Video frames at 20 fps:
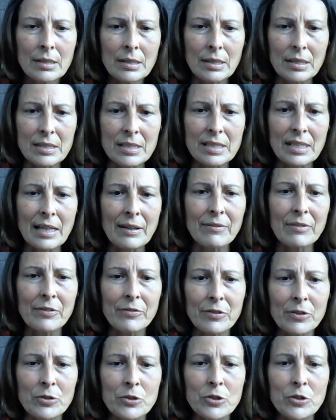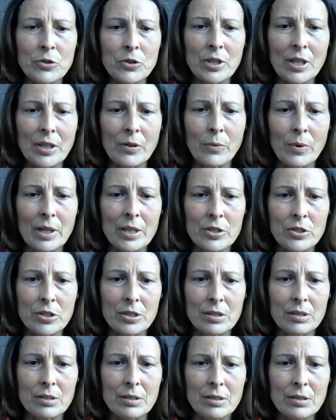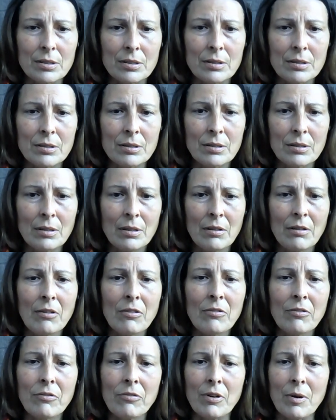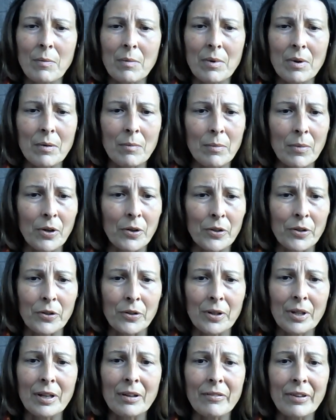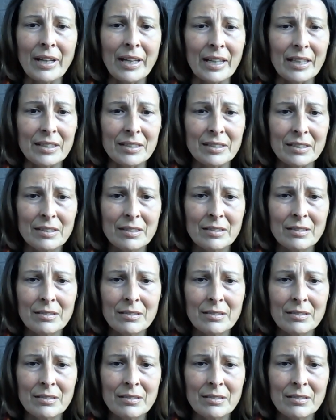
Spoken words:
and save the future generations from a murder of hate.